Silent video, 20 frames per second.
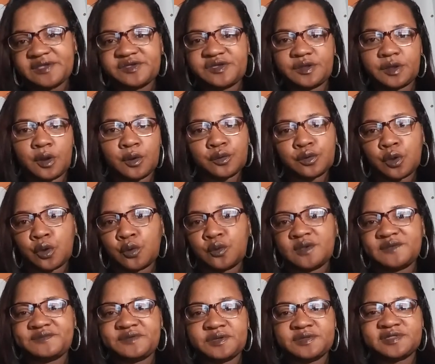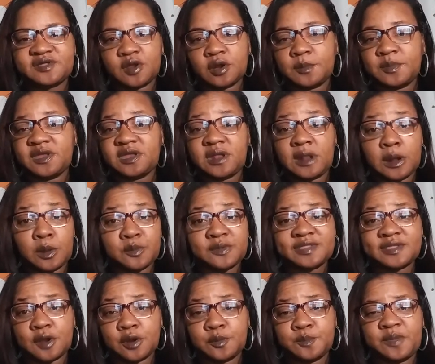she don't know if she's going to be dealing with
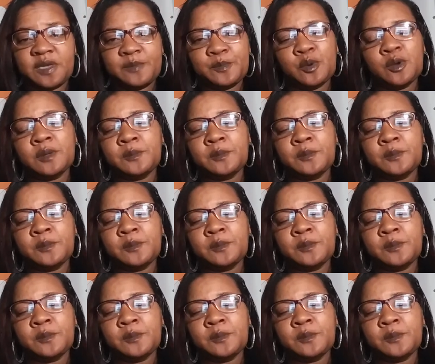certain people.